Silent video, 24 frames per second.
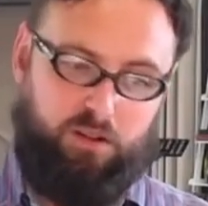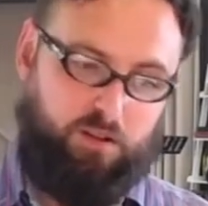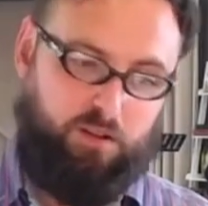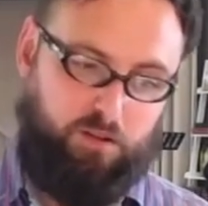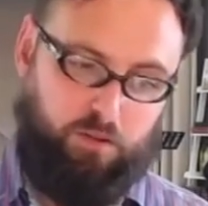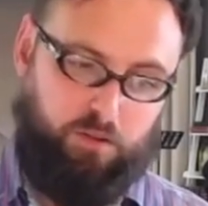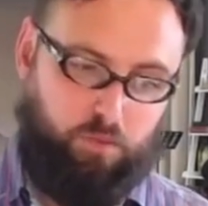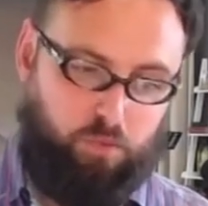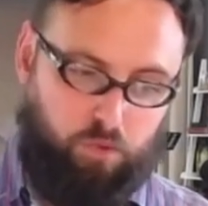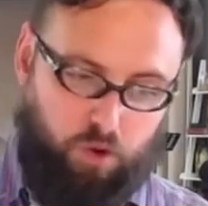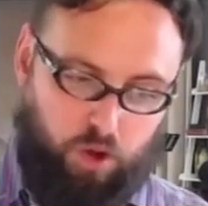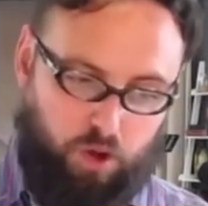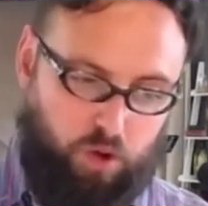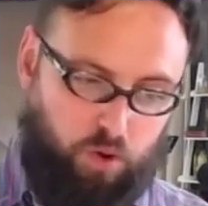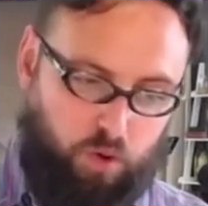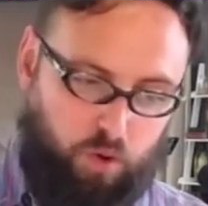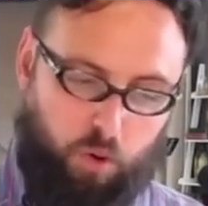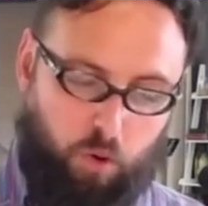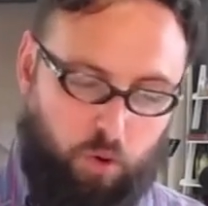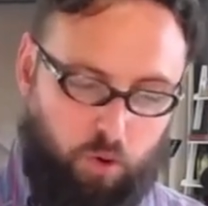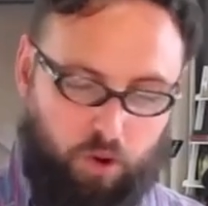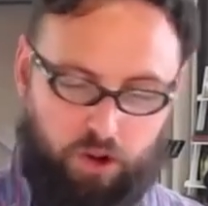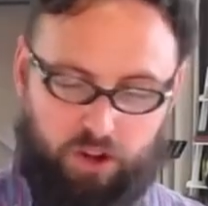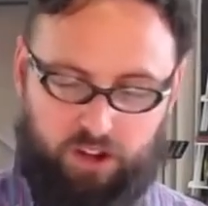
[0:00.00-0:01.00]

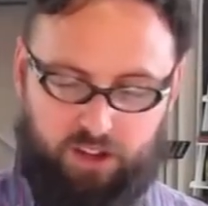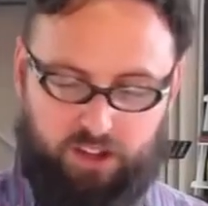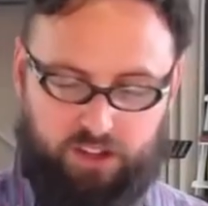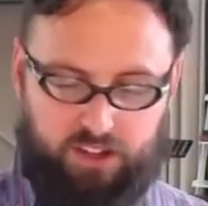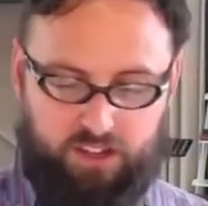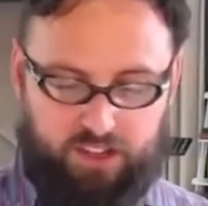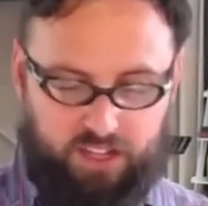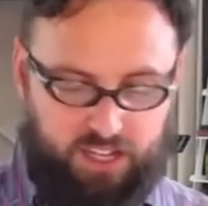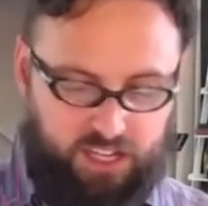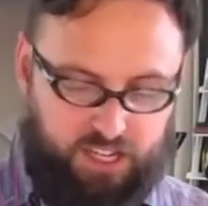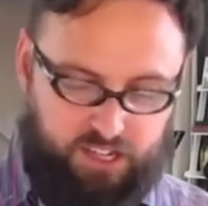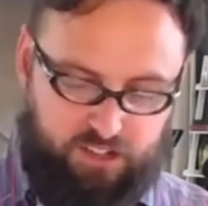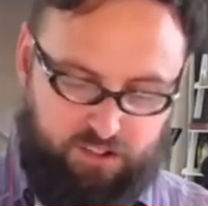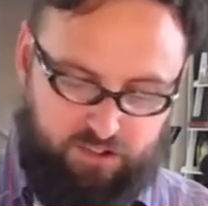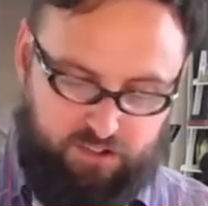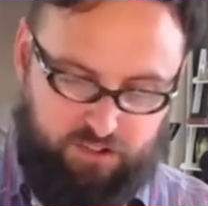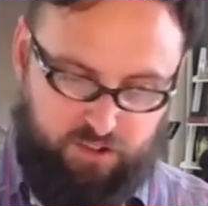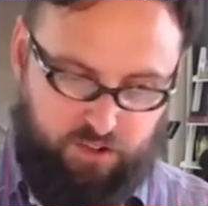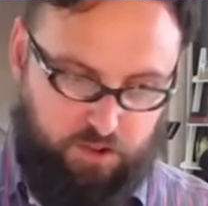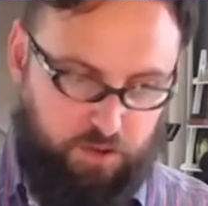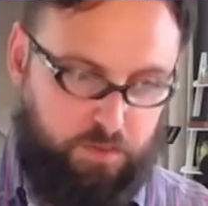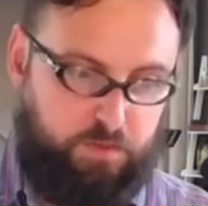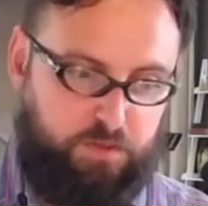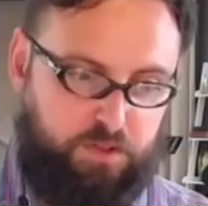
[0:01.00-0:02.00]
recorded in
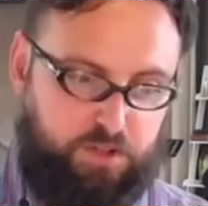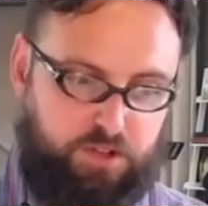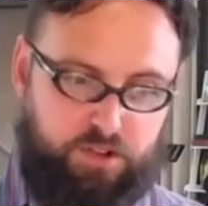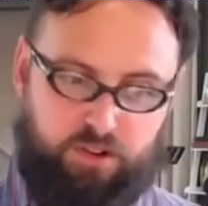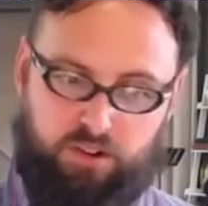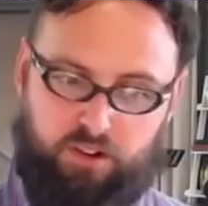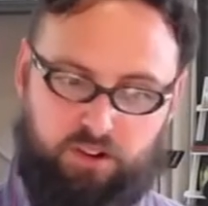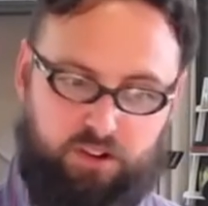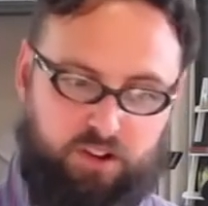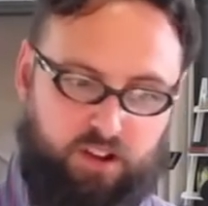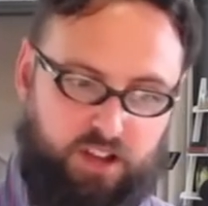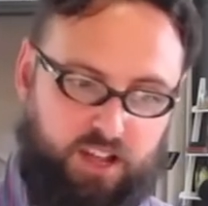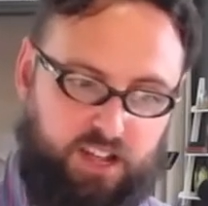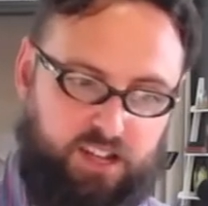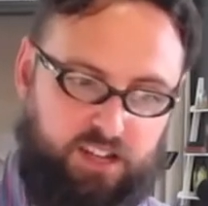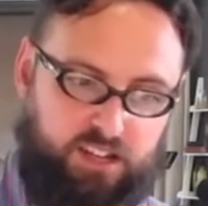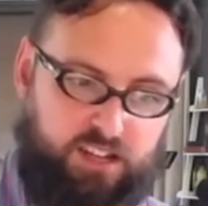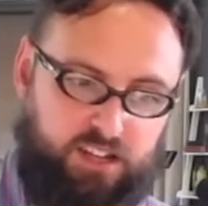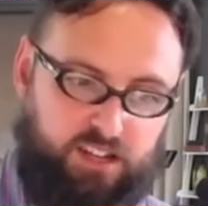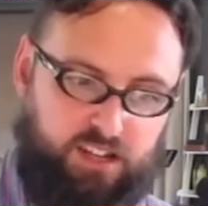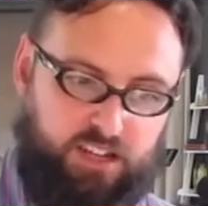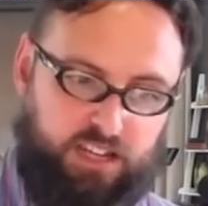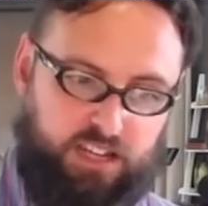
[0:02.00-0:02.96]
Scripture, and